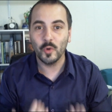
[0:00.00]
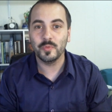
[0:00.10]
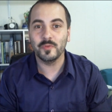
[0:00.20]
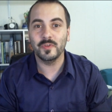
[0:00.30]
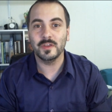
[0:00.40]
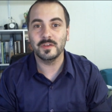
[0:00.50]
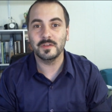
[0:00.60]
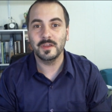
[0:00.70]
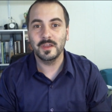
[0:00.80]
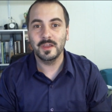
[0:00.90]
of it,
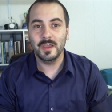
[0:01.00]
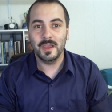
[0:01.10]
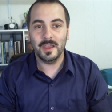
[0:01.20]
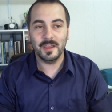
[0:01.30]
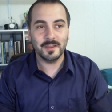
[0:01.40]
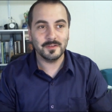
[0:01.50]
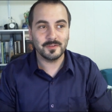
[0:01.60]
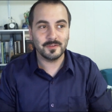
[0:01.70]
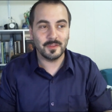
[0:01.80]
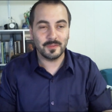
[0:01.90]
and
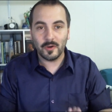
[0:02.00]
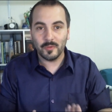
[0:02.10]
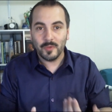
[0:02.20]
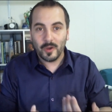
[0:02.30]
that there